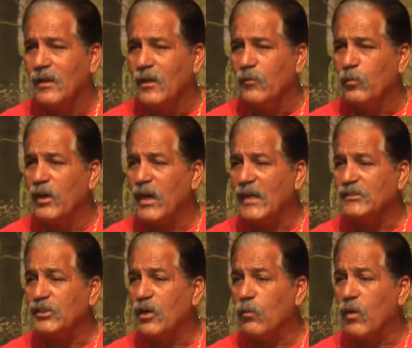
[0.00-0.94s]
Realize,
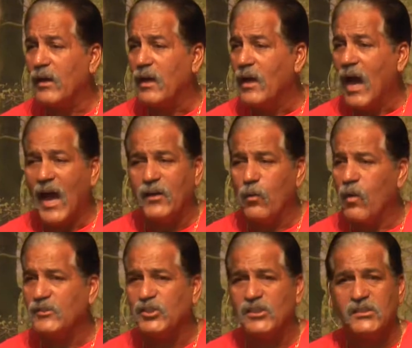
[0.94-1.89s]
you know what? I don't
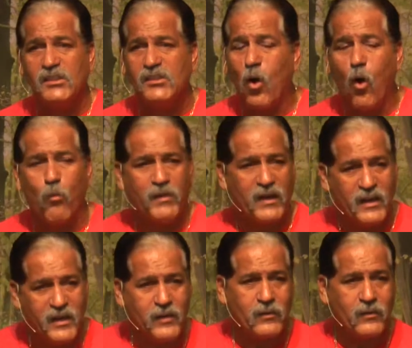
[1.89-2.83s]
want just this hope in
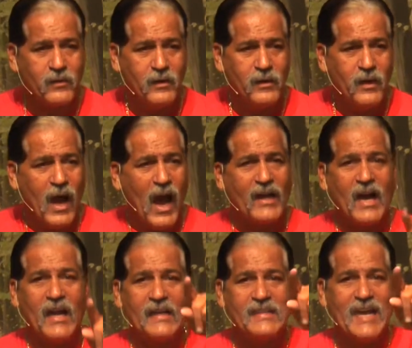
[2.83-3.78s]
here, I
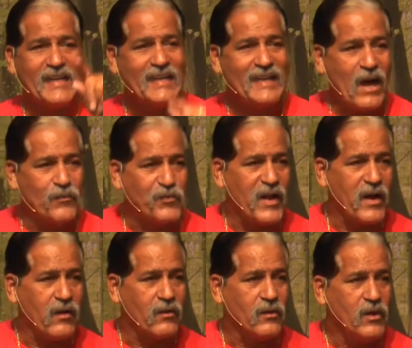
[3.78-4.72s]
got to take it out
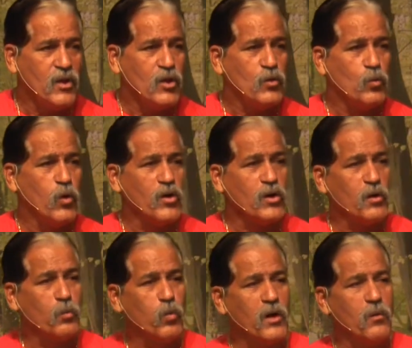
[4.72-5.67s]
there. We're,
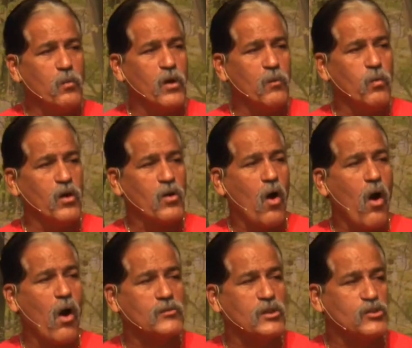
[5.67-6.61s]
we're, we're
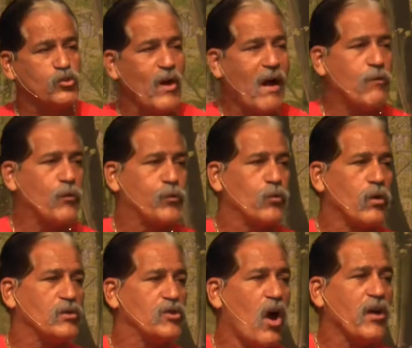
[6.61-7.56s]
called to travel through a
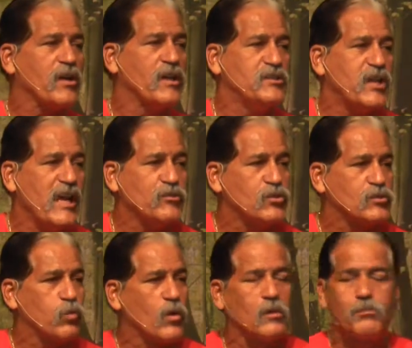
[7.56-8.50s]
dark and dangerous
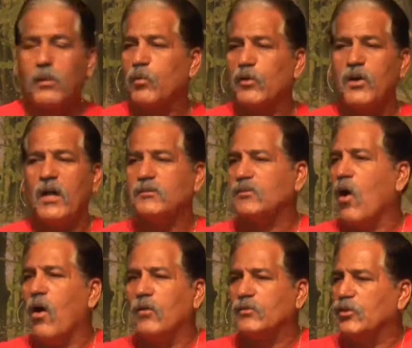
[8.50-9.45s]
world, but we're not
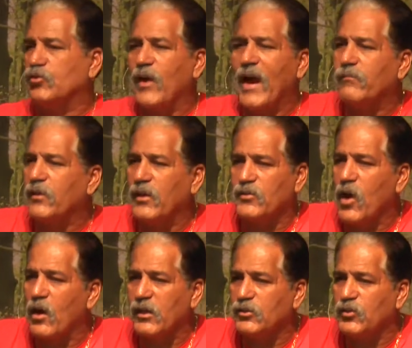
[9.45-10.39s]
called to travel the
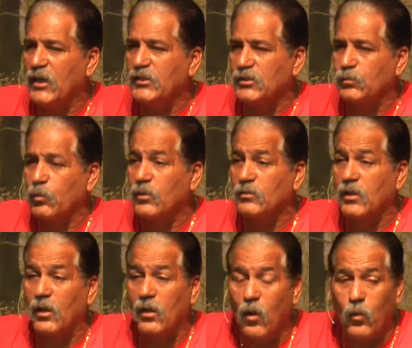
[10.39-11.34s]
dark and dangerous world
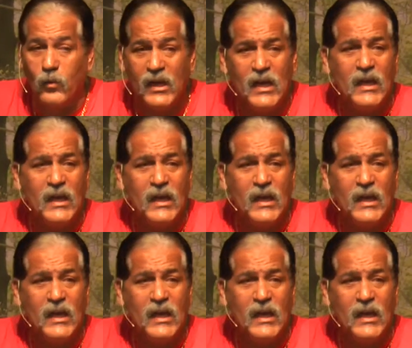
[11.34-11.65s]
alone.